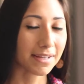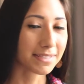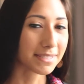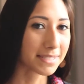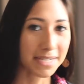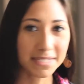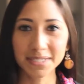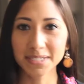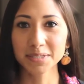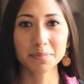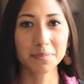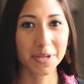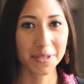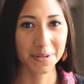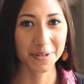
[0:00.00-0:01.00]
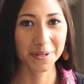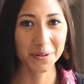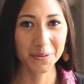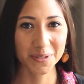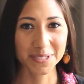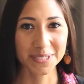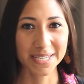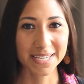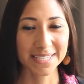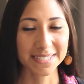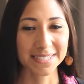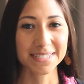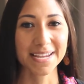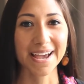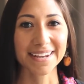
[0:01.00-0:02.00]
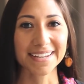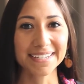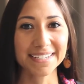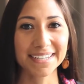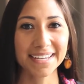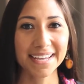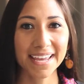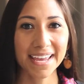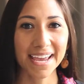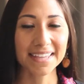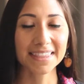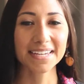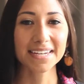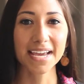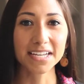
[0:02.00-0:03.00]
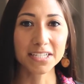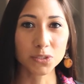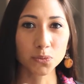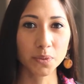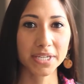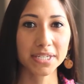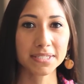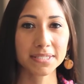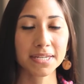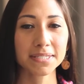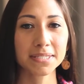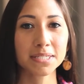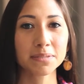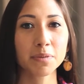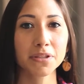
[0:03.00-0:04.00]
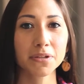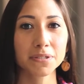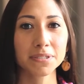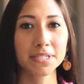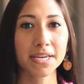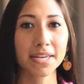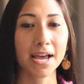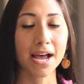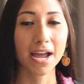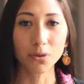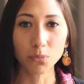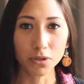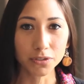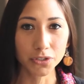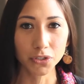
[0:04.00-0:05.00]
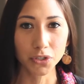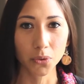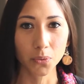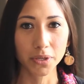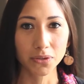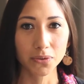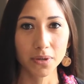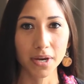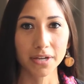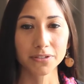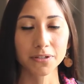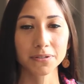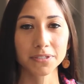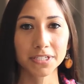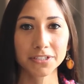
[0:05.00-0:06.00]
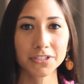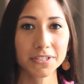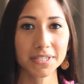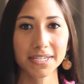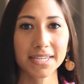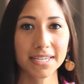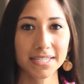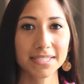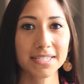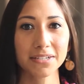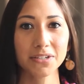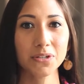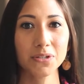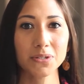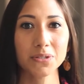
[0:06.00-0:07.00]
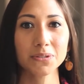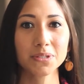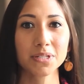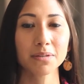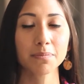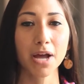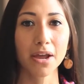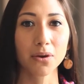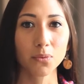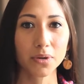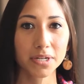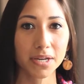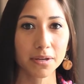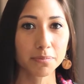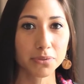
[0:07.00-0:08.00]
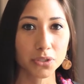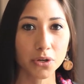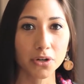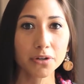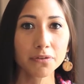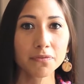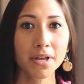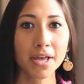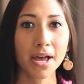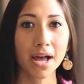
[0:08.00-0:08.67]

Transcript: Stacy's mother was ecstatic, and the next week, Stacy's mother said, I want to know what you guys are teaching the kids in Good News Club. I want to observe.